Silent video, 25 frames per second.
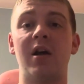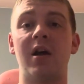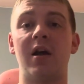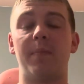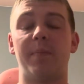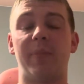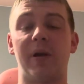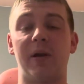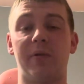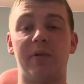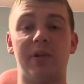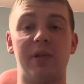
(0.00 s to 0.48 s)

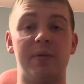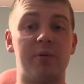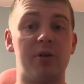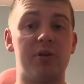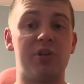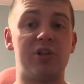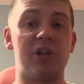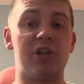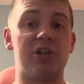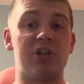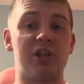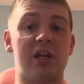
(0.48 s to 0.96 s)
but I really
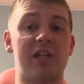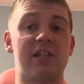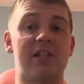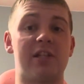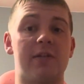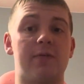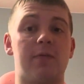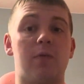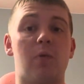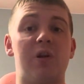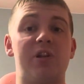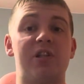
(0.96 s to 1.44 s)
appreciate you guys
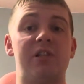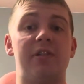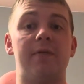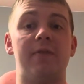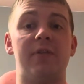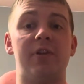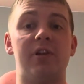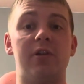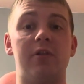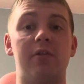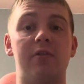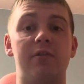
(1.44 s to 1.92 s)
just for watching
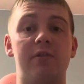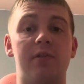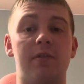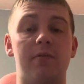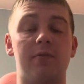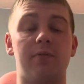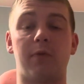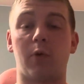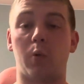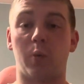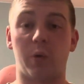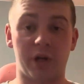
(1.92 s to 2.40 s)
the
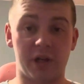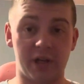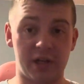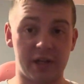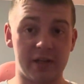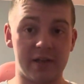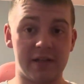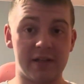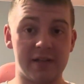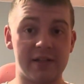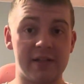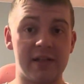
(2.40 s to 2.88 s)
videos for what it
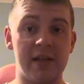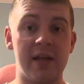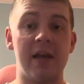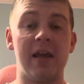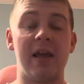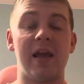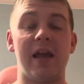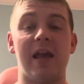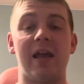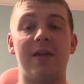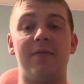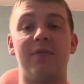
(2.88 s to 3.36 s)
is.
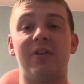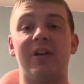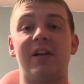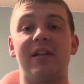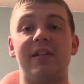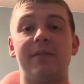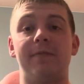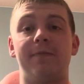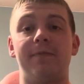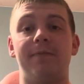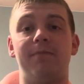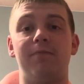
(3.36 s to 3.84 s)
And if you
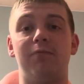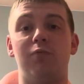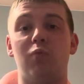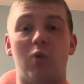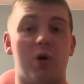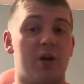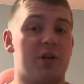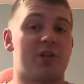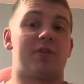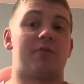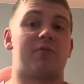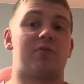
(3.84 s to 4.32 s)
guys
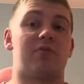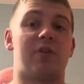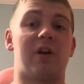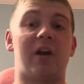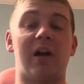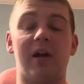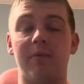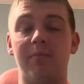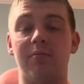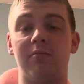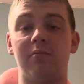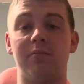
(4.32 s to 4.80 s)
want to
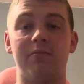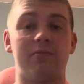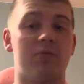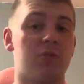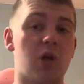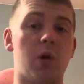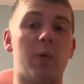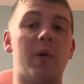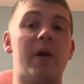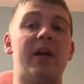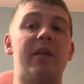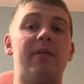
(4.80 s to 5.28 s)
subscribe,
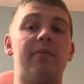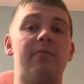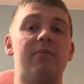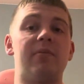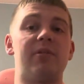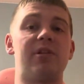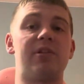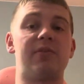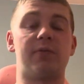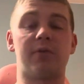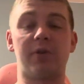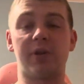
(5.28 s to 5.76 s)
go ahead.
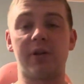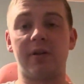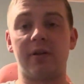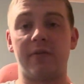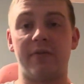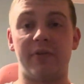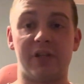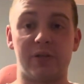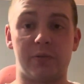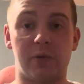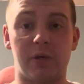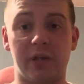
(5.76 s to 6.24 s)
It's free.
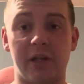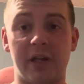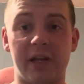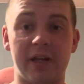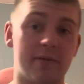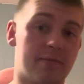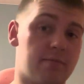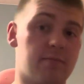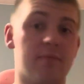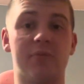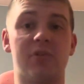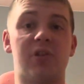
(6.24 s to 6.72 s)
If you guys want
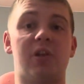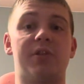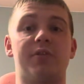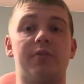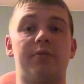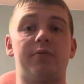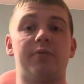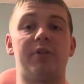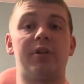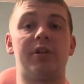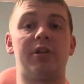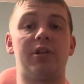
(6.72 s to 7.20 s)
to it's
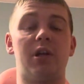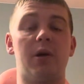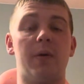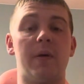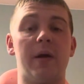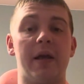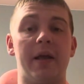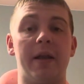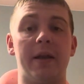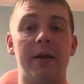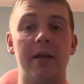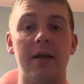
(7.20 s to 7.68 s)
also free. Go
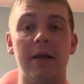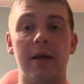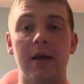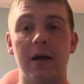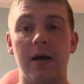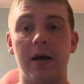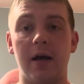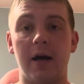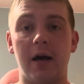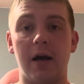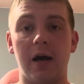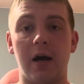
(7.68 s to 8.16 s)
ahead.
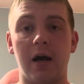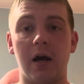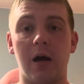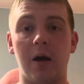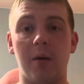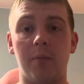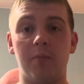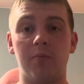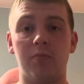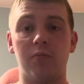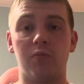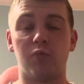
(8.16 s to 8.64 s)

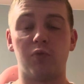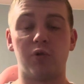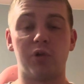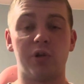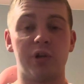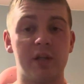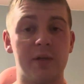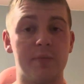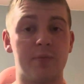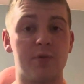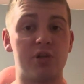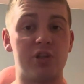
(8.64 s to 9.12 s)

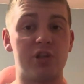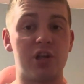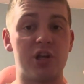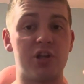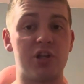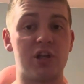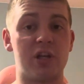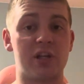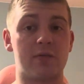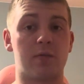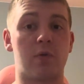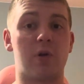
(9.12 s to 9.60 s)
Really appreciate
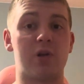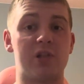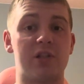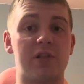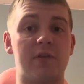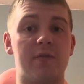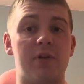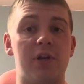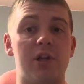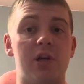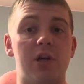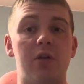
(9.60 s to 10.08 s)
you guys for watching
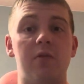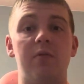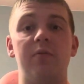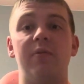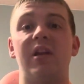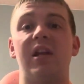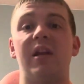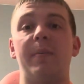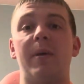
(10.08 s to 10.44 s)
the video, and I'm